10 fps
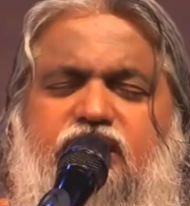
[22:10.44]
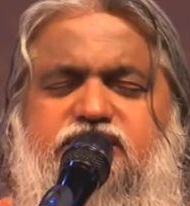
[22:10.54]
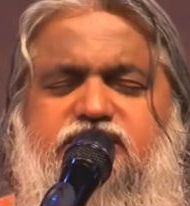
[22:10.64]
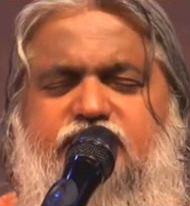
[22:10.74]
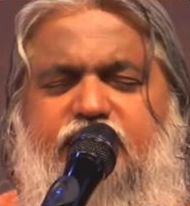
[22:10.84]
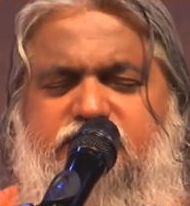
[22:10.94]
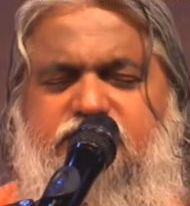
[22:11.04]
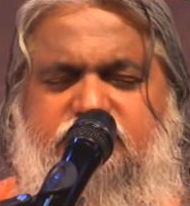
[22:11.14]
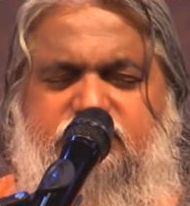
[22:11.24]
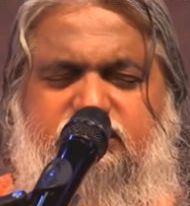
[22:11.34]
the
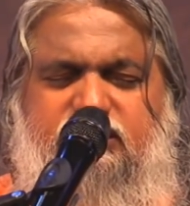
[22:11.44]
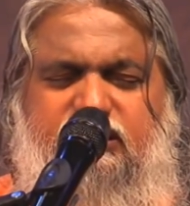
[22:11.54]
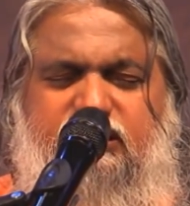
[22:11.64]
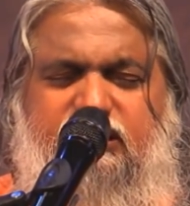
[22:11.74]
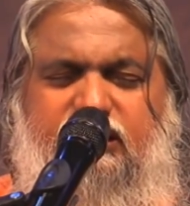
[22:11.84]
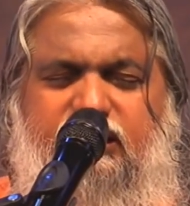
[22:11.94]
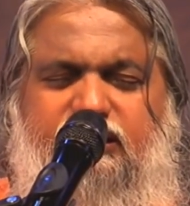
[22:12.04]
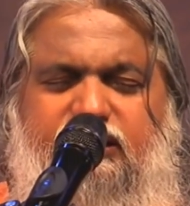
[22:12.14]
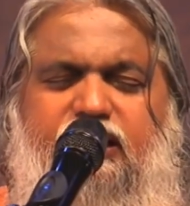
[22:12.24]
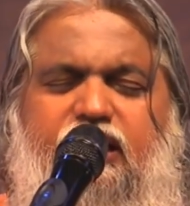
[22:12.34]
sins
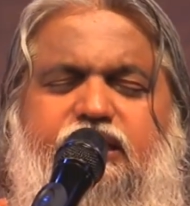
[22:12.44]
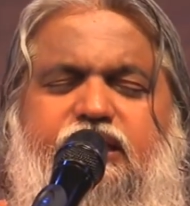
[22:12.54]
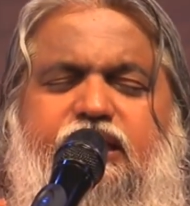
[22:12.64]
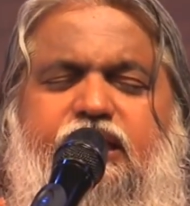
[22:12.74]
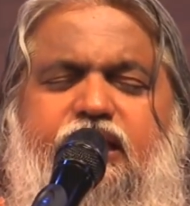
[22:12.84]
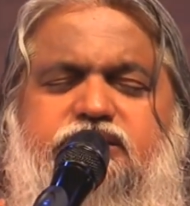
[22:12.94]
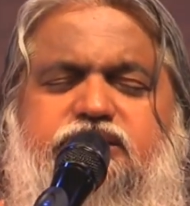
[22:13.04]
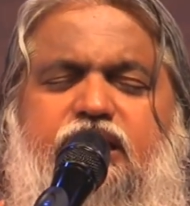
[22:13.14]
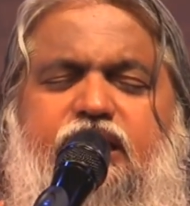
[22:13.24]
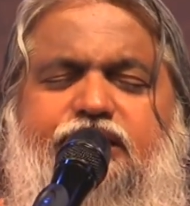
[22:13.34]
that are
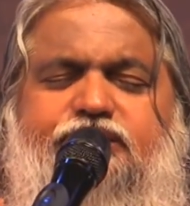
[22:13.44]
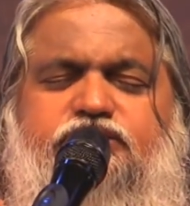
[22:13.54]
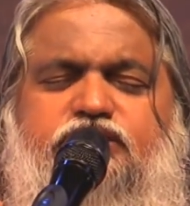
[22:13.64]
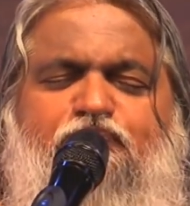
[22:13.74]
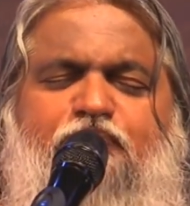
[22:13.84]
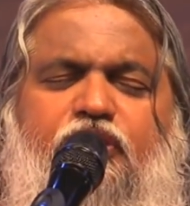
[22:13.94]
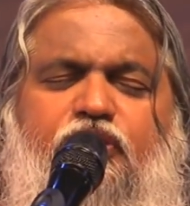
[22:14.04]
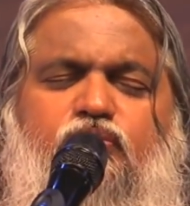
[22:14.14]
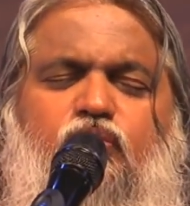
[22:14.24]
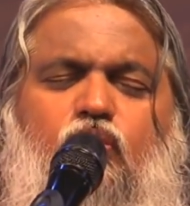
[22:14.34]
easily tripping
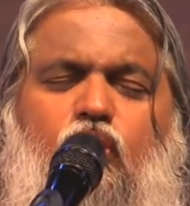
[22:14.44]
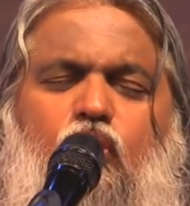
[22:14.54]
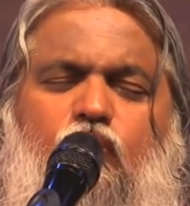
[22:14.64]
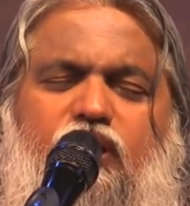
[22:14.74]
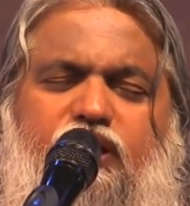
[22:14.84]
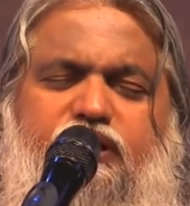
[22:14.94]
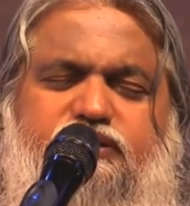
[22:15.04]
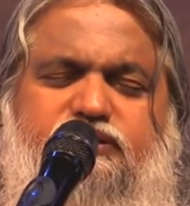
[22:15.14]
you over,